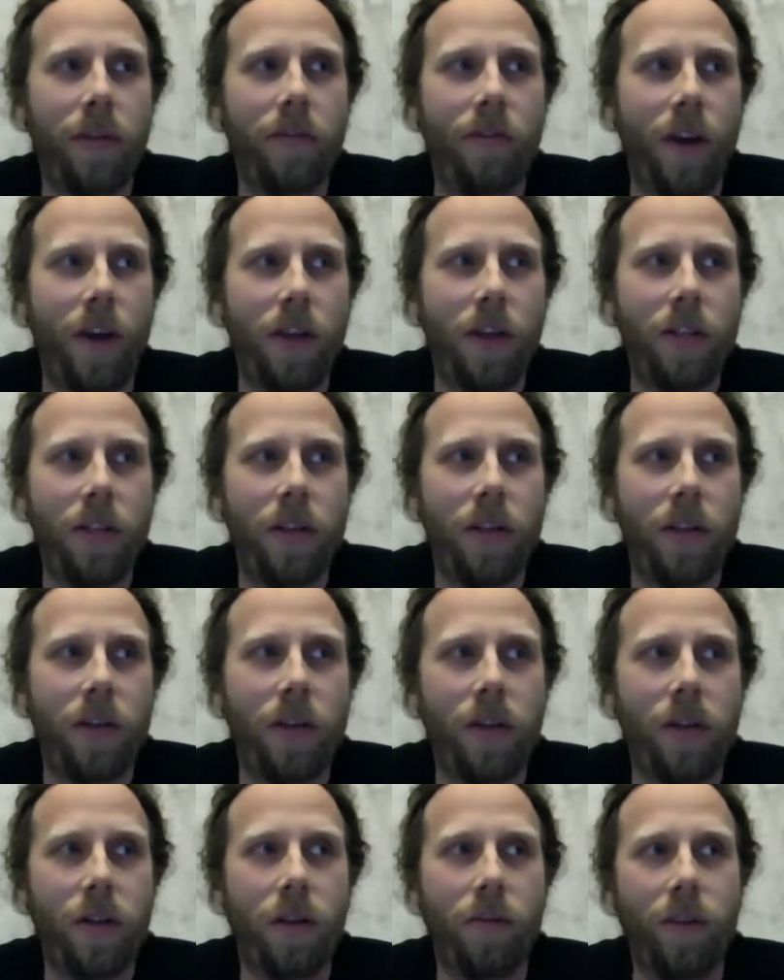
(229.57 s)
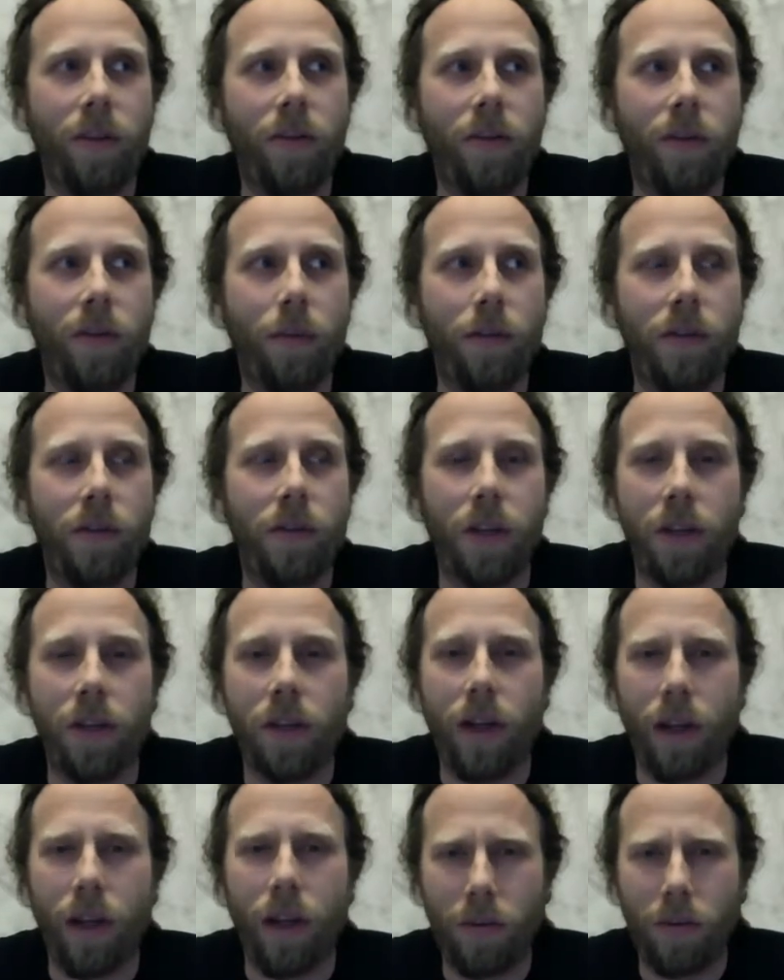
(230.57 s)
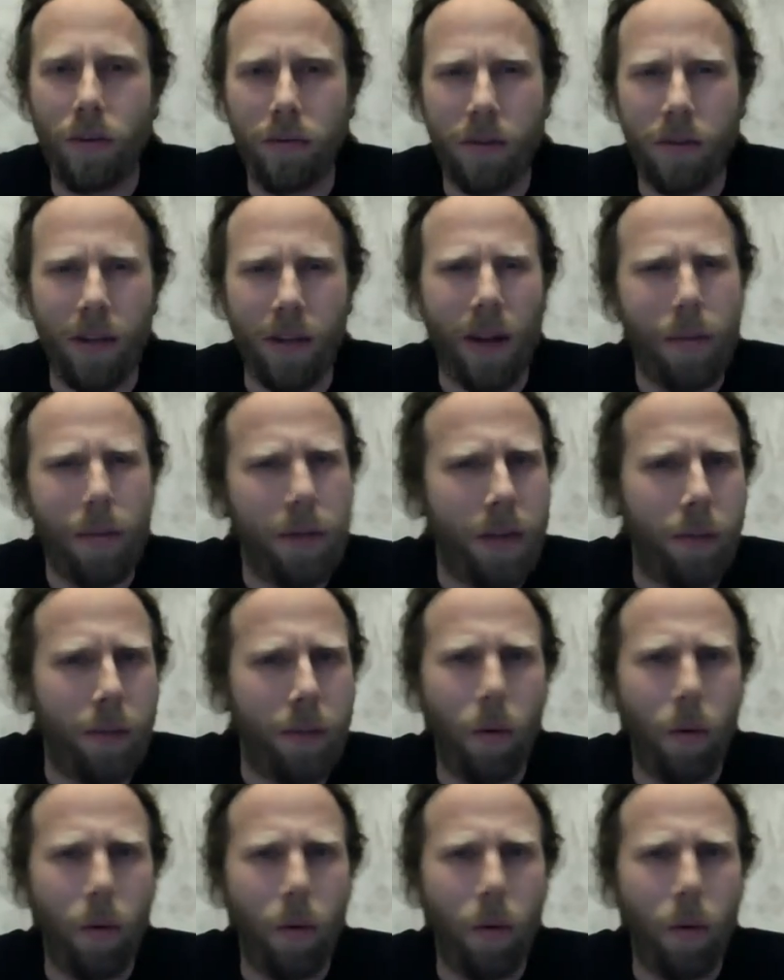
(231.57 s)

fashion and 50% kind of celebrity